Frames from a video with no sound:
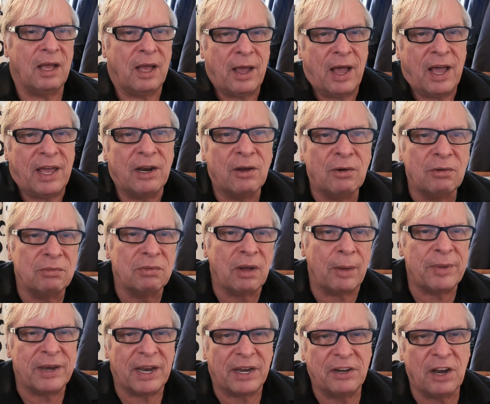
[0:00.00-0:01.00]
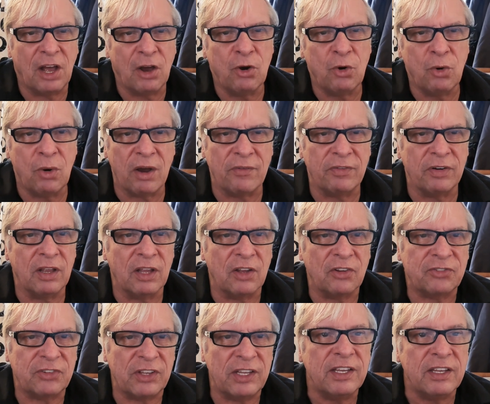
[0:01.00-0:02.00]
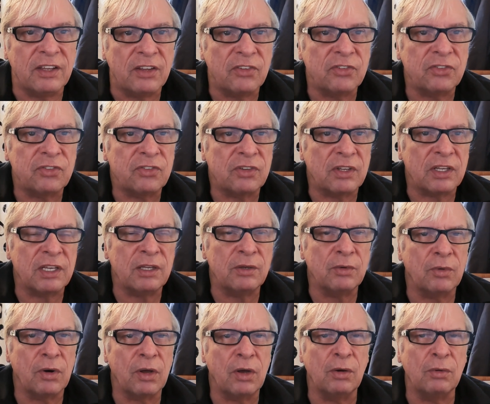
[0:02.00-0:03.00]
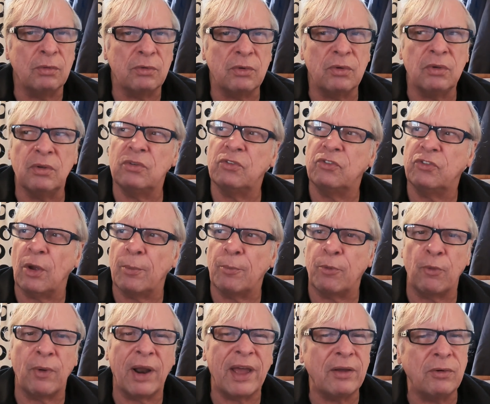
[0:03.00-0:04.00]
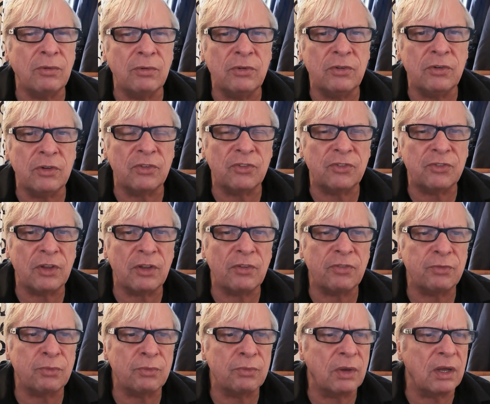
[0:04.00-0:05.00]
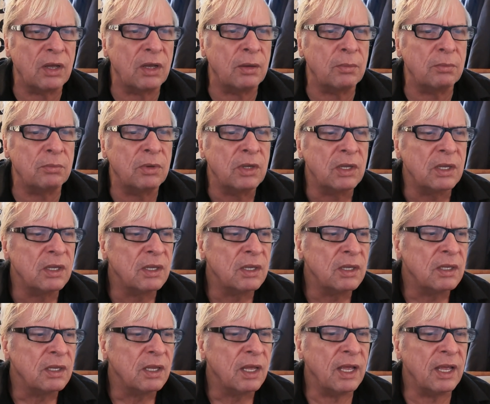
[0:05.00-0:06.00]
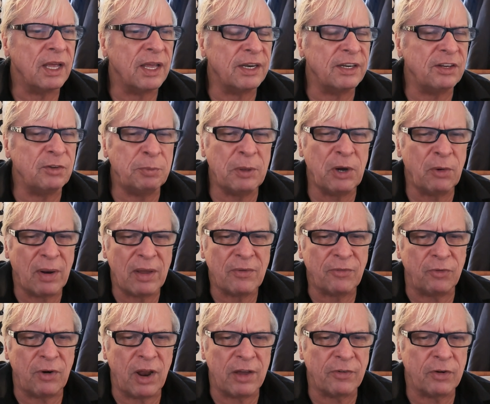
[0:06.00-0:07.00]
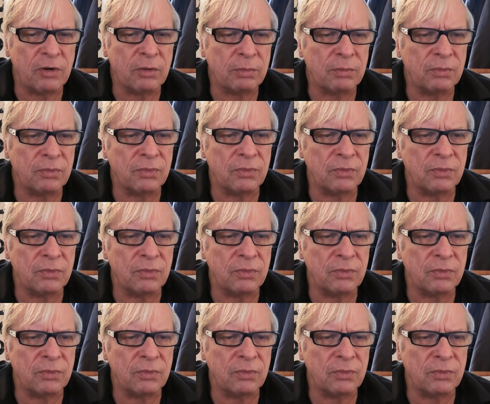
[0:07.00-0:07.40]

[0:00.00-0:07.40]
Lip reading: I know who Everlast is. He wrote Jump Around and stuff. And he's been around forever.